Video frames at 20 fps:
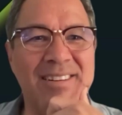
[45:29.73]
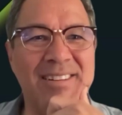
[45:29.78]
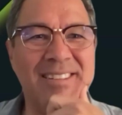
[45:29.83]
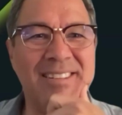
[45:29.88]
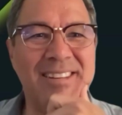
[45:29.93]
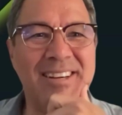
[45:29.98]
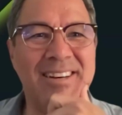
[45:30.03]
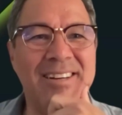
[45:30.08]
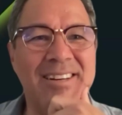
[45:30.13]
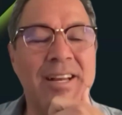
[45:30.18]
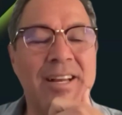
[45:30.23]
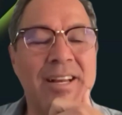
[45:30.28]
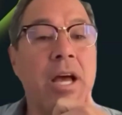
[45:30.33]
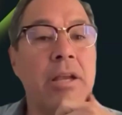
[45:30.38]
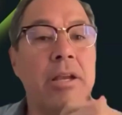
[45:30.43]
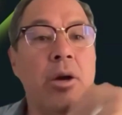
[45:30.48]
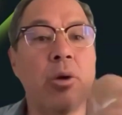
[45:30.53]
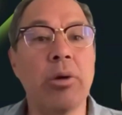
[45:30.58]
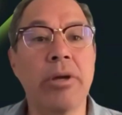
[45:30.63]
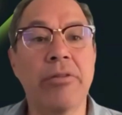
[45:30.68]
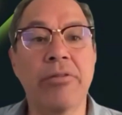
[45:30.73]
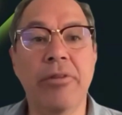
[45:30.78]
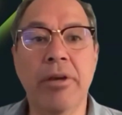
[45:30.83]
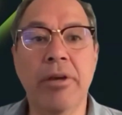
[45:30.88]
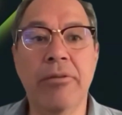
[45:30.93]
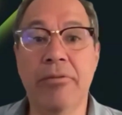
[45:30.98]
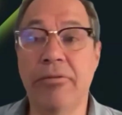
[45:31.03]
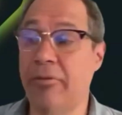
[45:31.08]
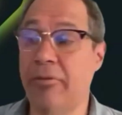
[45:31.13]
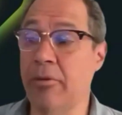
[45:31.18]
Yeah, yeah. Now,
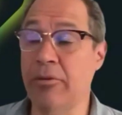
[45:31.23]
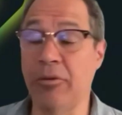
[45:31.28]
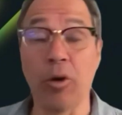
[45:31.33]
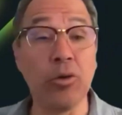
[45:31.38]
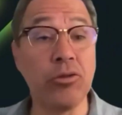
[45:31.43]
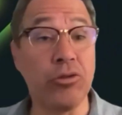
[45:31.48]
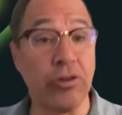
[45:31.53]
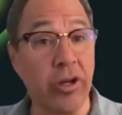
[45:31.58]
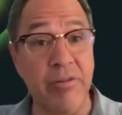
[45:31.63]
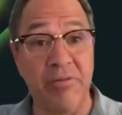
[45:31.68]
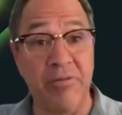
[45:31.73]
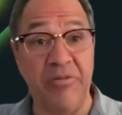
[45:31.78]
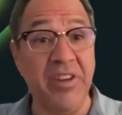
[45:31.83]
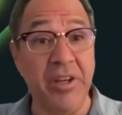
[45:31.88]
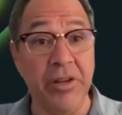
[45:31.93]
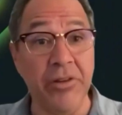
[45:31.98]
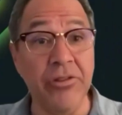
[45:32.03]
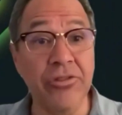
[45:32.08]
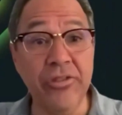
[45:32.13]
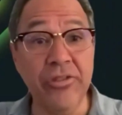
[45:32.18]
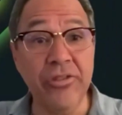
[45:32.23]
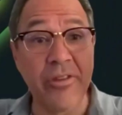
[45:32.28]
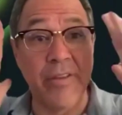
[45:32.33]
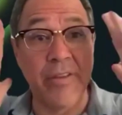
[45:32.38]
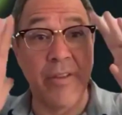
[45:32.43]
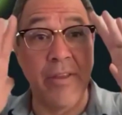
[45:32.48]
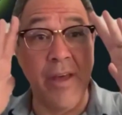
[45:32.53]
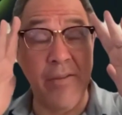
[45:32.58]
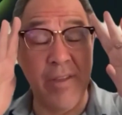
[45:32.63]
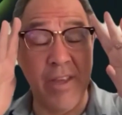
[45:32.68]
if folks are convinced
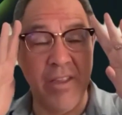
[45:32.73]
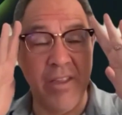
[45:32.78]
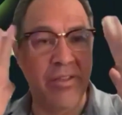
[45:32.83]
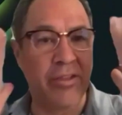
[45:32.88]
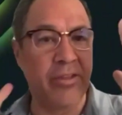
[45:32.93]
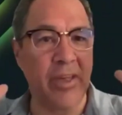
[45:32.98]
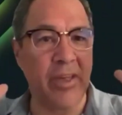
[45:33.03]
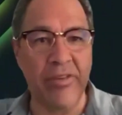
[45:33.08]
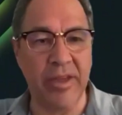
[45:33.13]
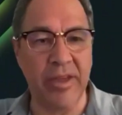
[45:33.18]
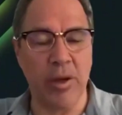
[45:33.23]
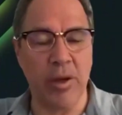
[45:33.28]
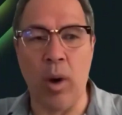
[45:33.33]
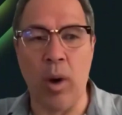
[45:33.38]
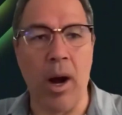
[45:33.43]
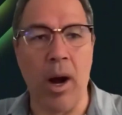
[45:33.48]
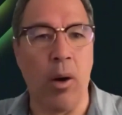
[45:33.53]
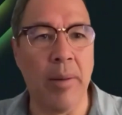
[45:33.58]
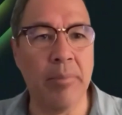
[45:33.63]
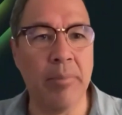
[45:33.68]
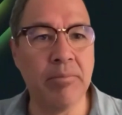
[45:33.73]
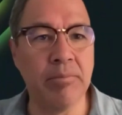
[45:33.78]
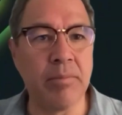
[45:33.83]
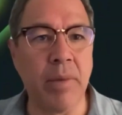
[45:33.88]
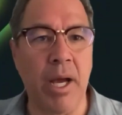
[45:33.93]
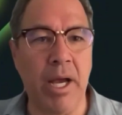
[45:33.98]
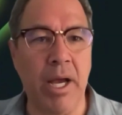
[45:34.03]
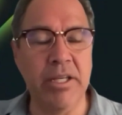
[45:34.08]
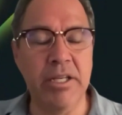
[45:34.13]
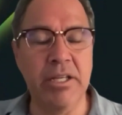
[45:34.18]
and they think, wow,
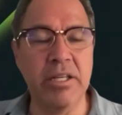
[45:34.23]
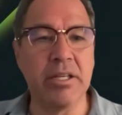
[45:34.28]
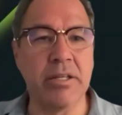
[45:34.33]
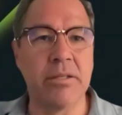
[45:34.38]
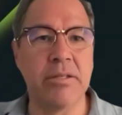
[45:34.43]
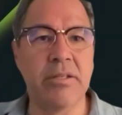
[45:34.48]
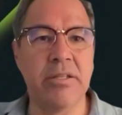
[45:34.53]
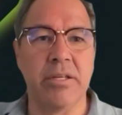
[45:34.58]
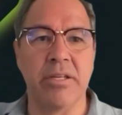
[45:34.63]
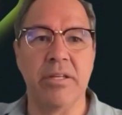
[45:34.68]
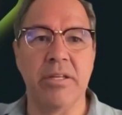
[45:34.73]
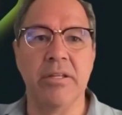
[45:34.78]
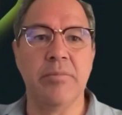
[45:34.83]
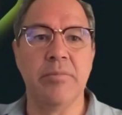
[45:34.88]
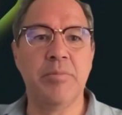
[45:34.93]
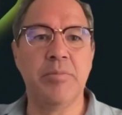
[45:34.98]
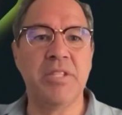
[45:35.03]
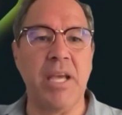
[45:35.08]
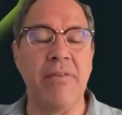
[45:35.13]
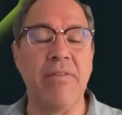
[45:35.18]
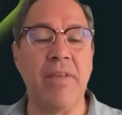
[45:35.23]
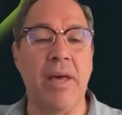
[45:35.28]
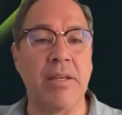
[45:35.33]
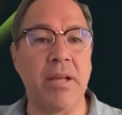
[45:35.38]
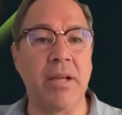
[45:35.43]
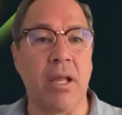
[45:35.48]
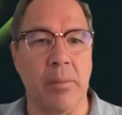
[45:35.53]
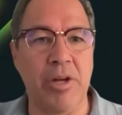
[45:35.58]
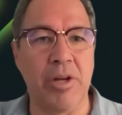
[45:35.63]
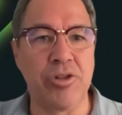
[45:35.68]
I need to save
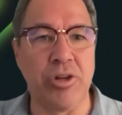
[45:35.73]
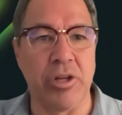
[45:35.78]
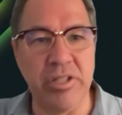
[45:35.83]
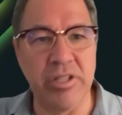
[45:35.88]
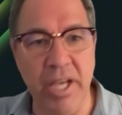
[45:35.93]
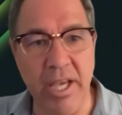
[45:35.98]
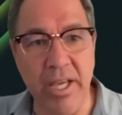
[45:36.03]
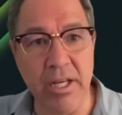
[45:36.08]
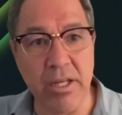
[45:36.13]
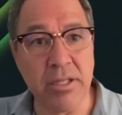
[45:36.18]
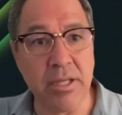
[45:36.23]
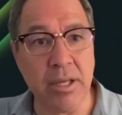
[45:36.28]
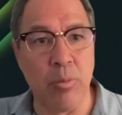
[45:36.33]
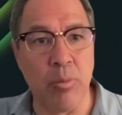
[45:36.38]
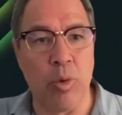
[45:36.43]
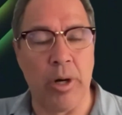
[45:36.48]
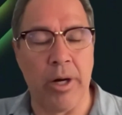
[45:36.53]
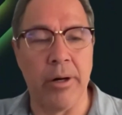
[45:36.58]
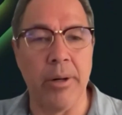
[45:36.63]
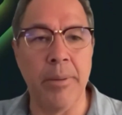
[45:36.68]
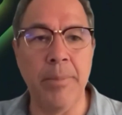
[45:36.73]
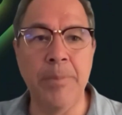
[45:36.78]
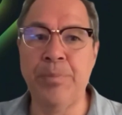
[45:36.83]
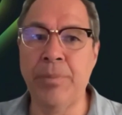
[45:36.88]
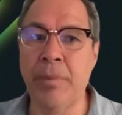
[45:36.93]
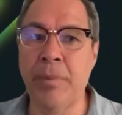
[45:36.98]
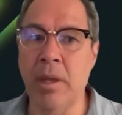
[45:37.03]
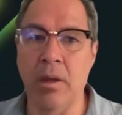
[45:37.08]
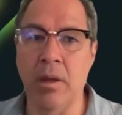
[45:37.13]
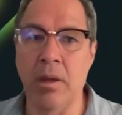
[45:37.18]
that telemetric data somewhere,
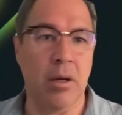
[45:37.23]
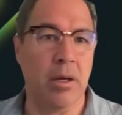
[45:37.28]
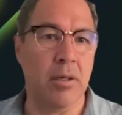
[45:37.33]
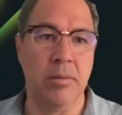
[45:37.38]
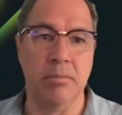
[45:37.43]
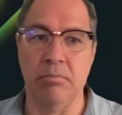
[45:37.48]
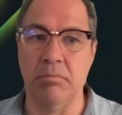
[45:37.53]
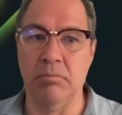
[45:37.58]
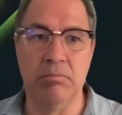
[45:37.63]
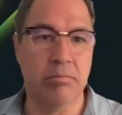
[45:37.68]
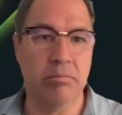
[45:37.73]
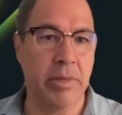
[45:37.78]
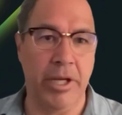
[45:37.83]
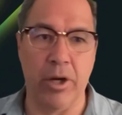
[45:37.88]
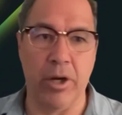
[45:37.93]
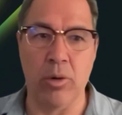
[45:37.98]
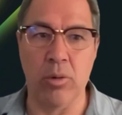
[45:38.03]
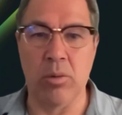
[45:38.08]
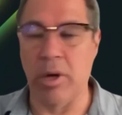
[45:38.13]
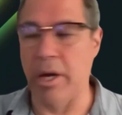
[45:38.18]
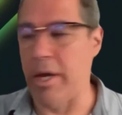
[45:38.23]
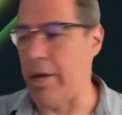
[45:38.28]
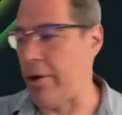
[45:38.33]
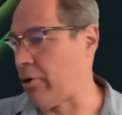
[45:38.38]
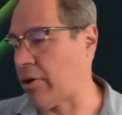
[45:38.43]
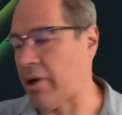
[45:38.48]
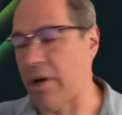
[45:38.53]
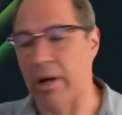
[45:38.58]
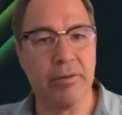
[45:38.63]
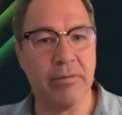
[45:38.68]
an
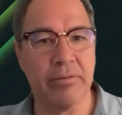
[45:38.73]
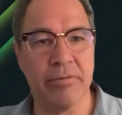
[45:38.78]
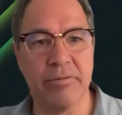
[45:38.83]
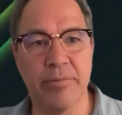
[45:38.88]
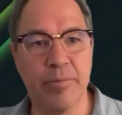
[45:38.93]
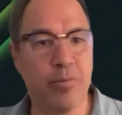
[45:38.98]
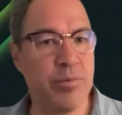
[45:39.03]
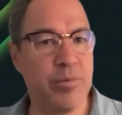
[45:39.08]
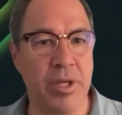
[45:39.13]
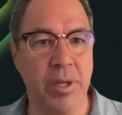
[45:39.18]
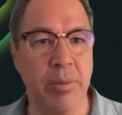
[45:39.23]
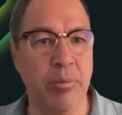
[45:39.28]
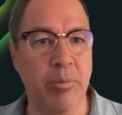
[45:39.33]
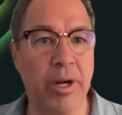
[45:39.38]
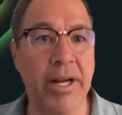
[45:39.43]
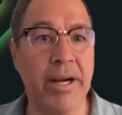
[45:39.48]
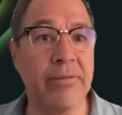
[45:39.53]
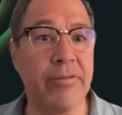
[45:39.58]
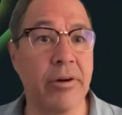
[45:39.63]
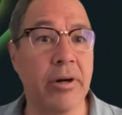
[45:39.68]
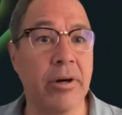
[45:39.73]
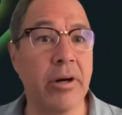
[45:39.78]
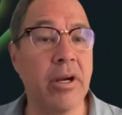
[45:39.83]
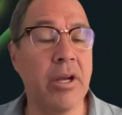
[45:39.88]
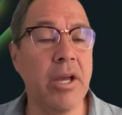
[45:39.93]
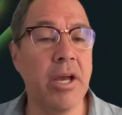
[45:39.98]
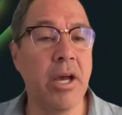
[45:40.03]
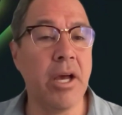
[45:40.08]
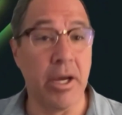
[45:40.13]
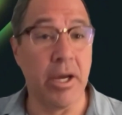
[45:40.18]
archive, SIM, whatever,